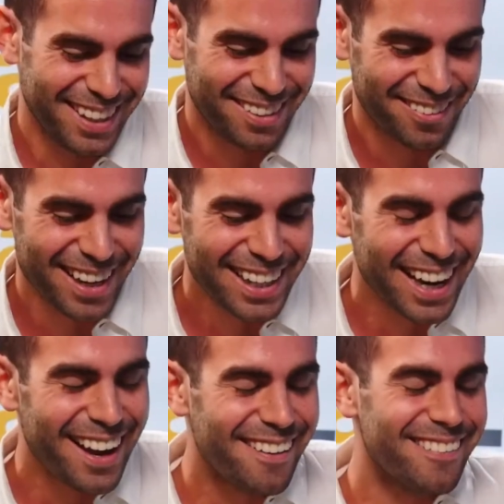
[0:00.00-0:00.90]
right
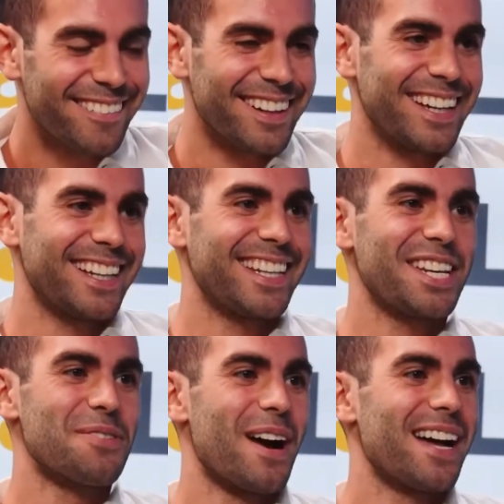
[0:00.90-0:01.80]
now in the
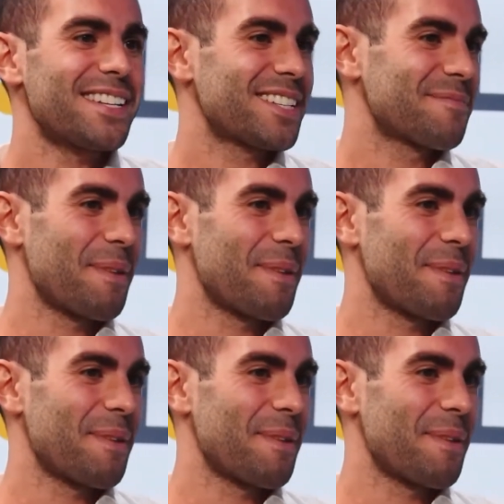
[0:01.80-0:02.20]
U.S.,